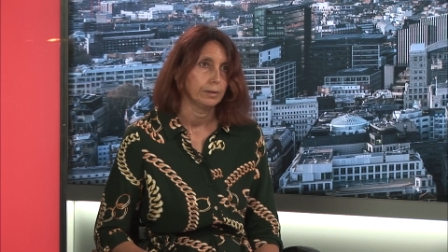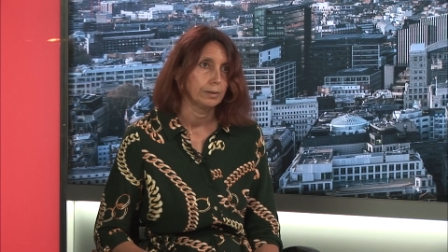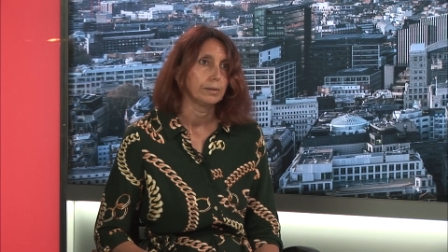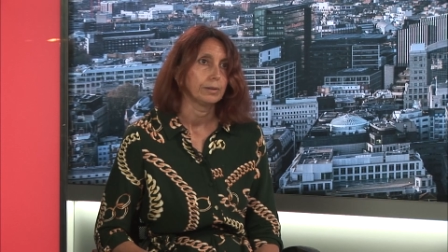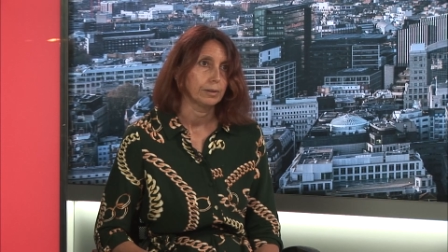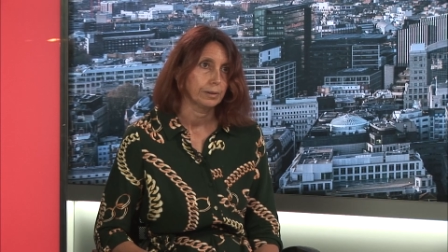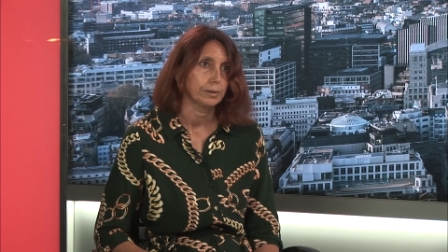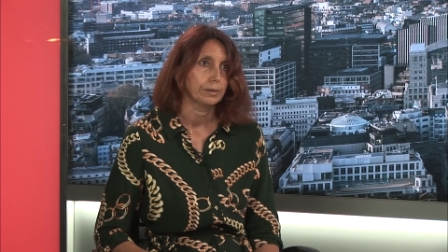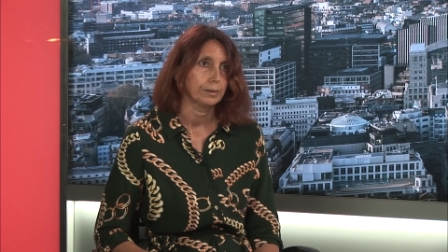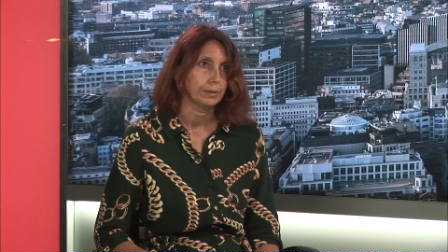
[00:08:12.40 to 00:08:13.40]
they can
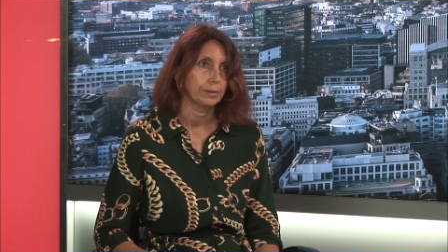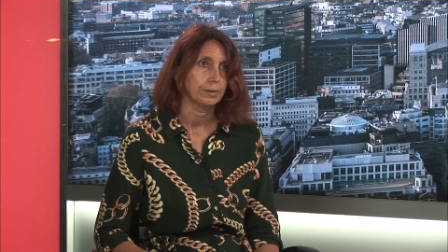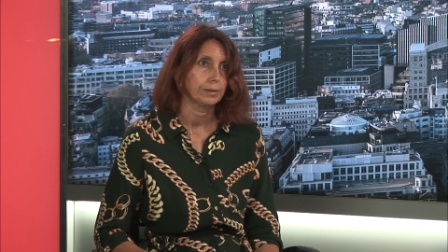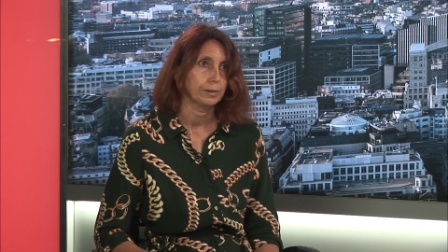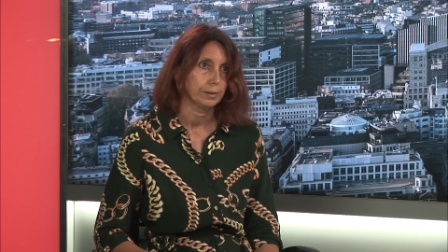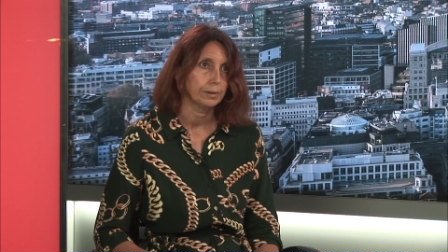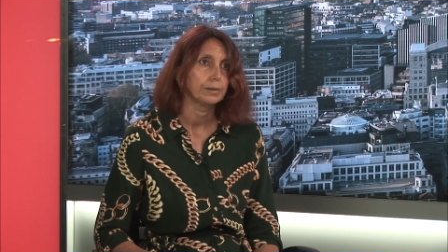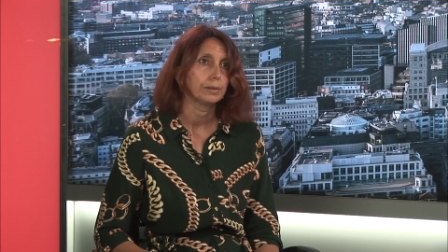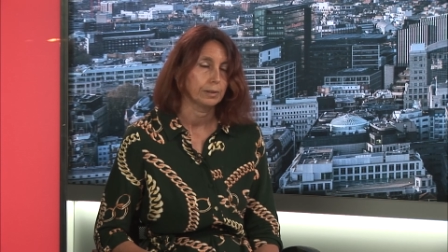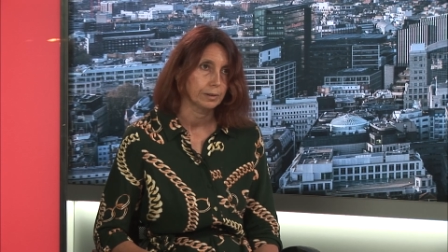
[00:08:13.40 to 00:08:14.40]
proactively
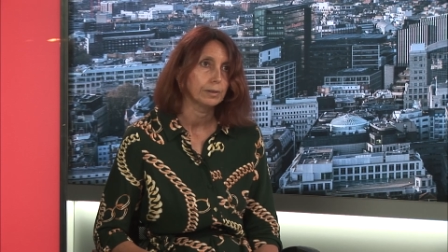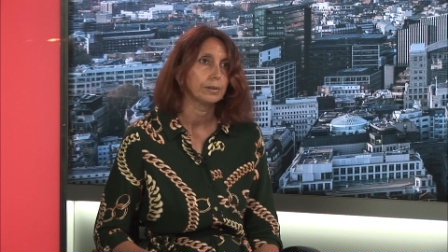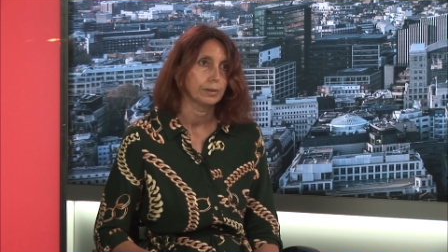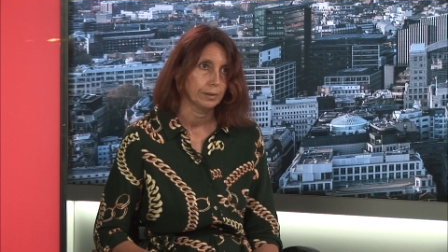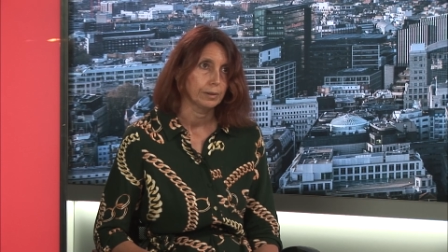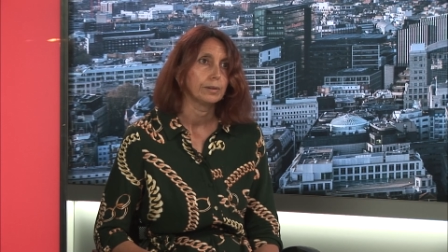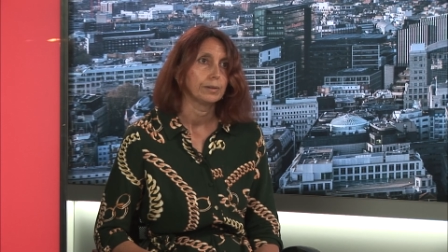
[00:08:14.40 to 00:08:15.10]
manage it and make the